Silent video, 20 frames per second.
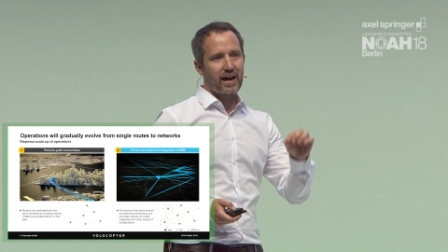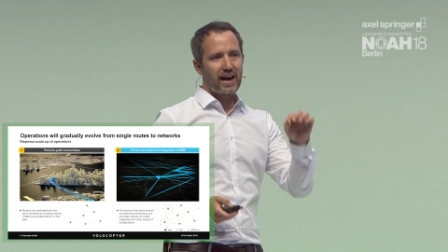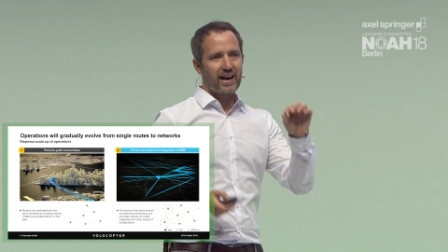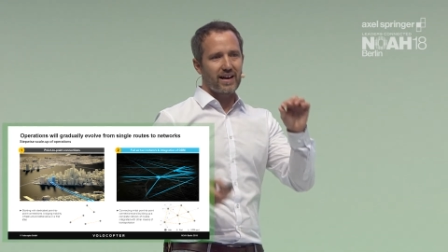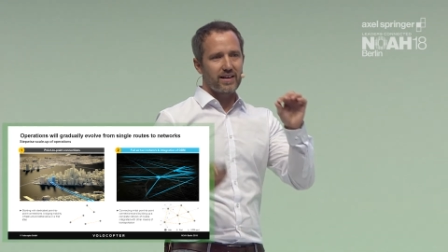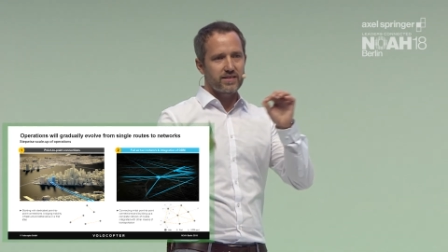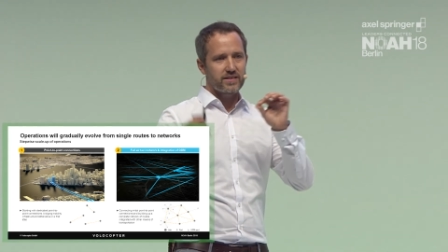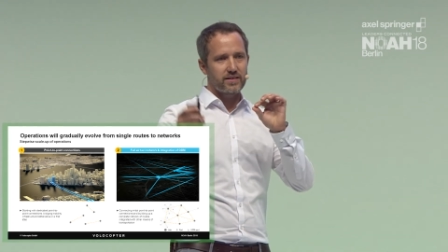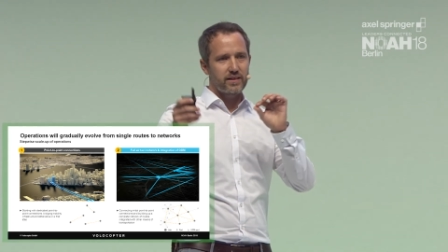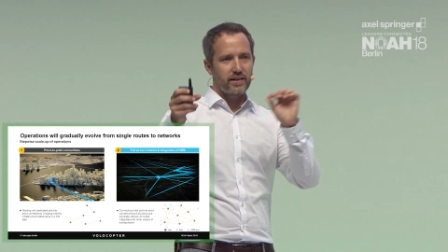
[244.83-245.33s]

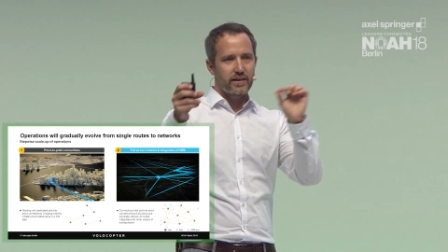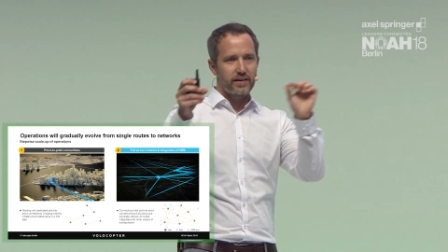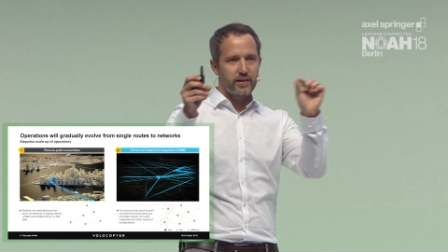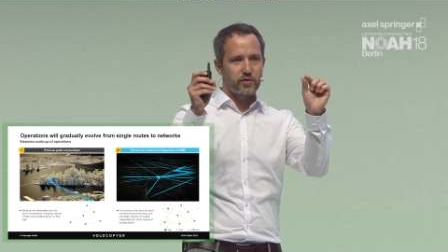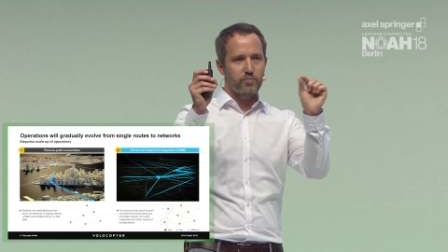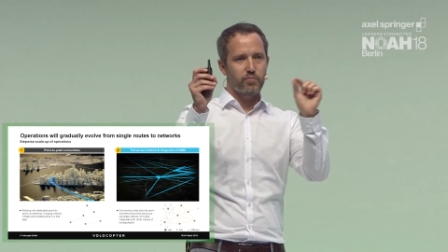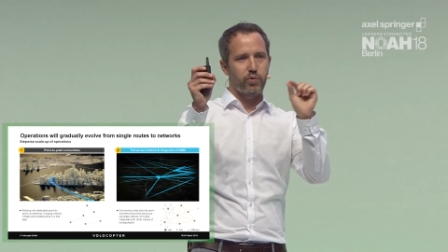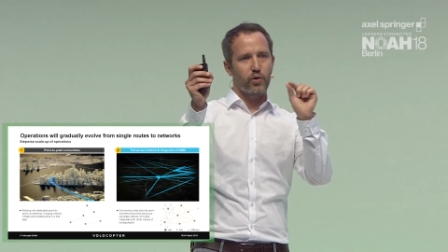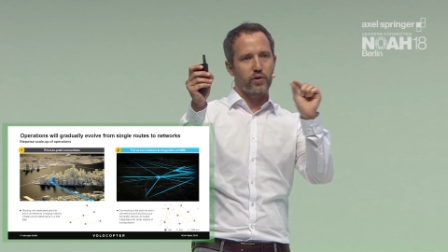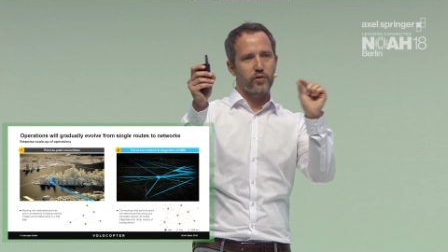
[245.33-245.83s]

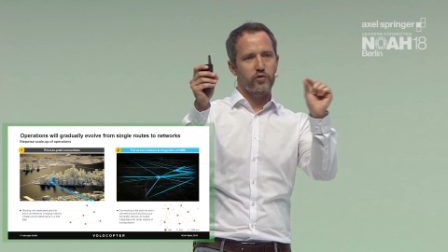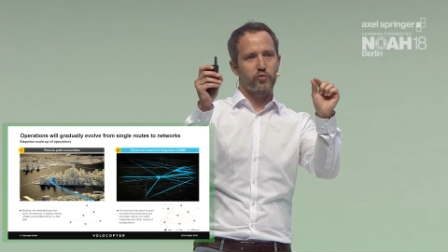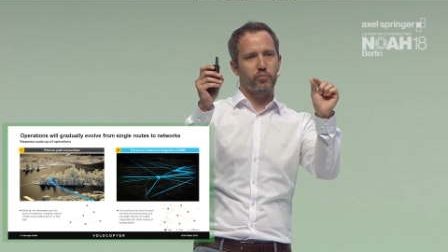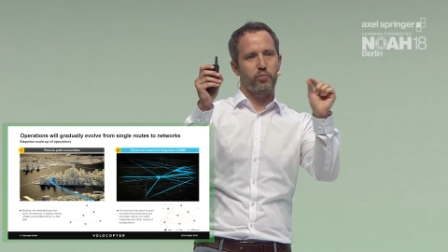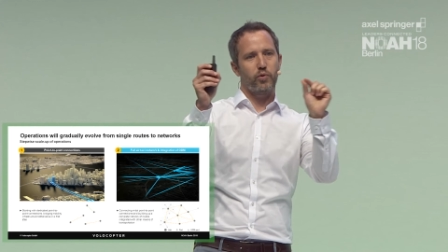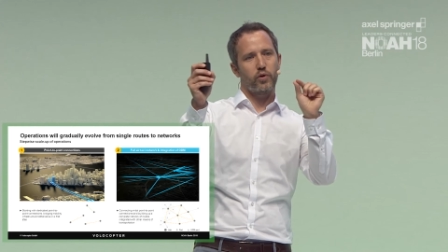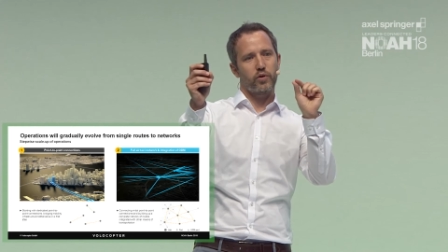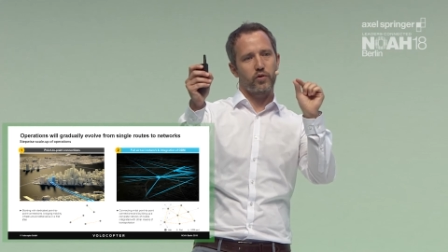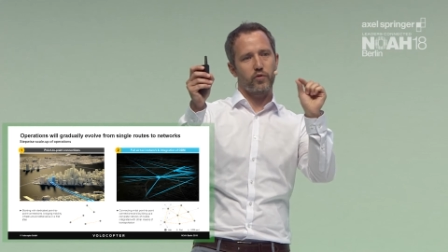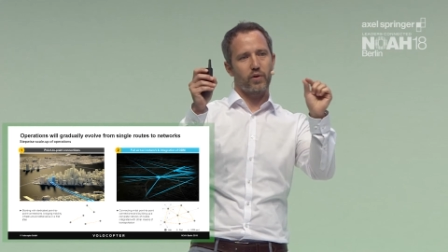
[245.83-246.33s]
isolated
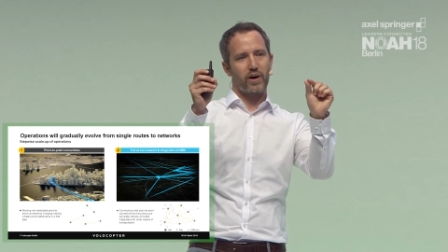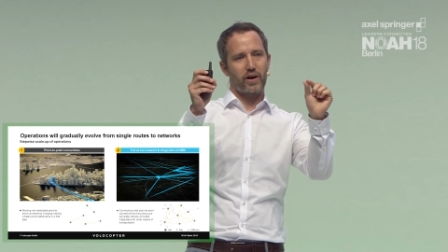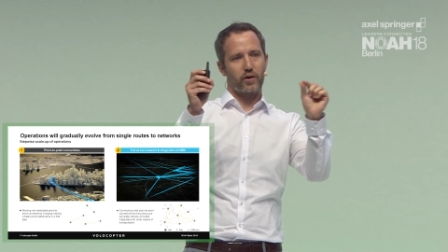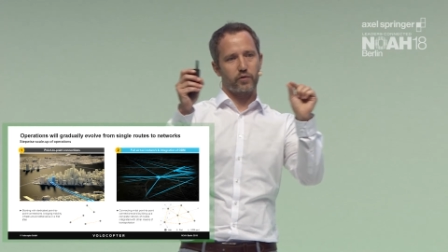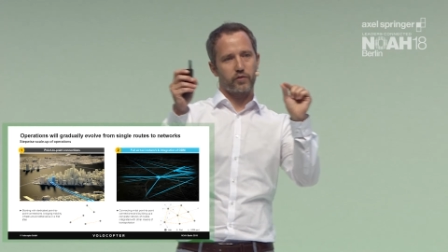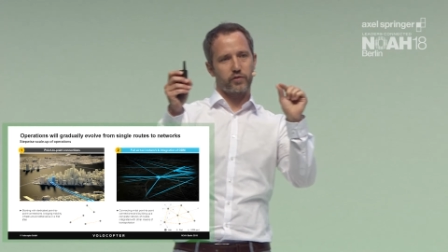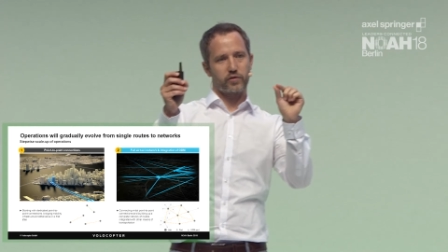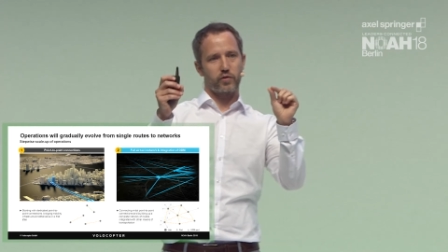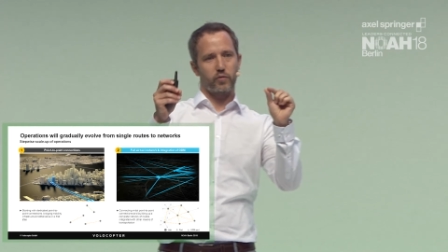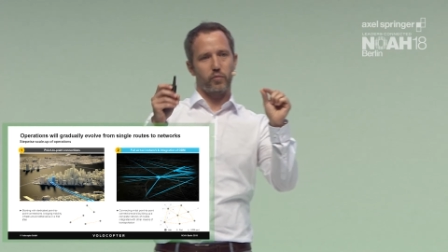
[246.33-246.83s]
point-to-point
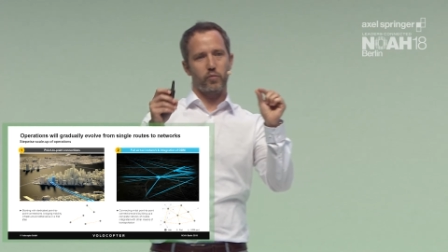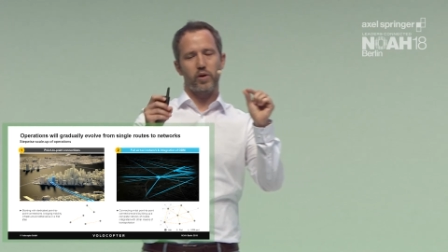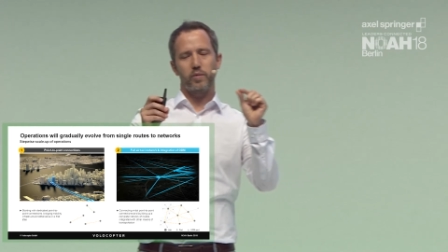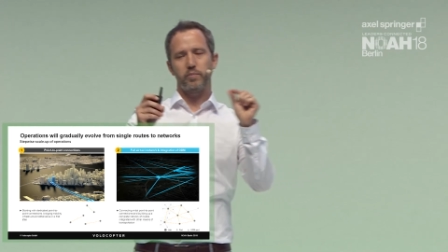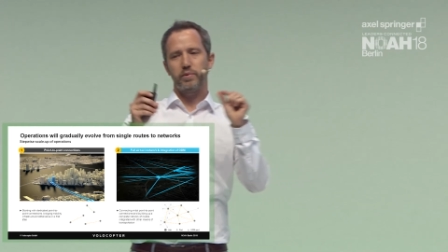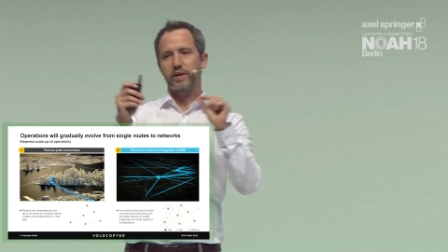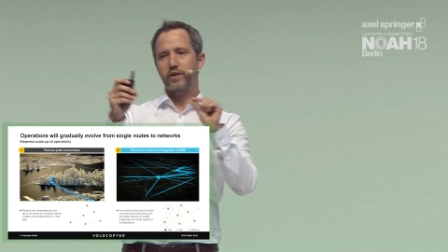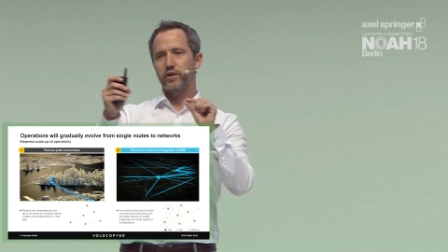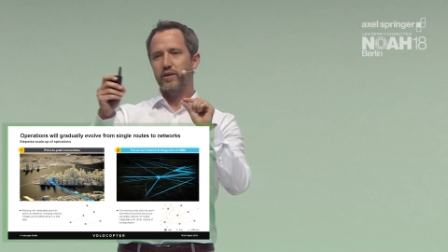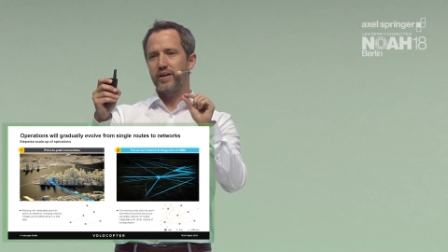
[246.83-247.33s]
routes will be